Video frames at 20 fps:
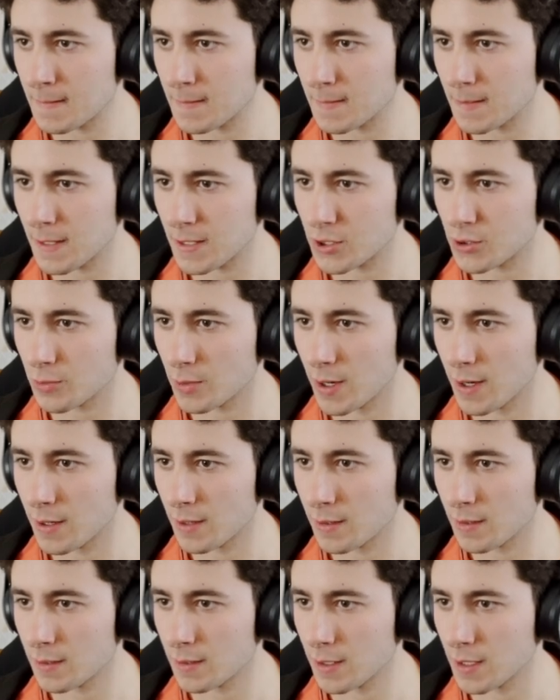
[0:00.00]
That's right.
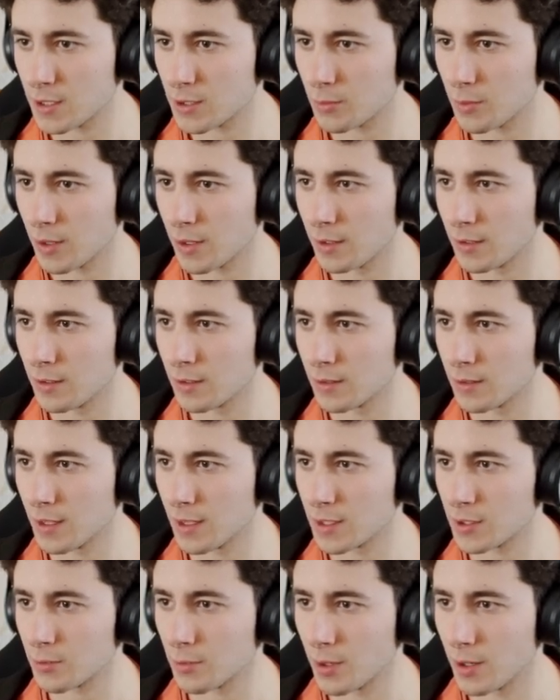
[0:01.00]
That's right.
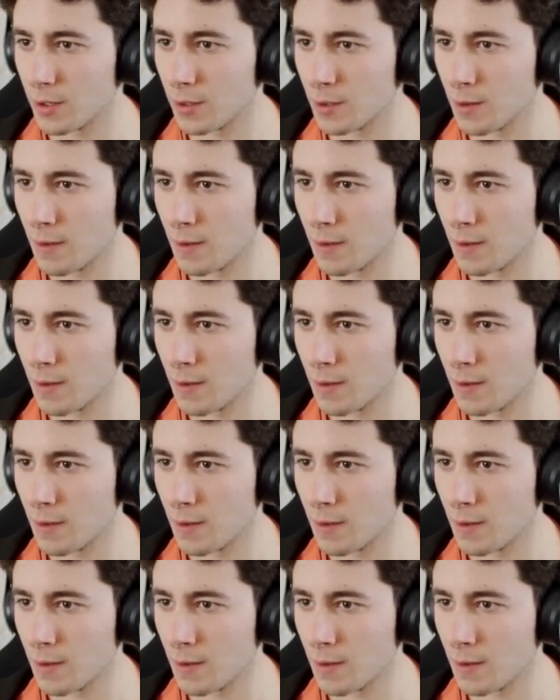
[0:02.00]
That's right.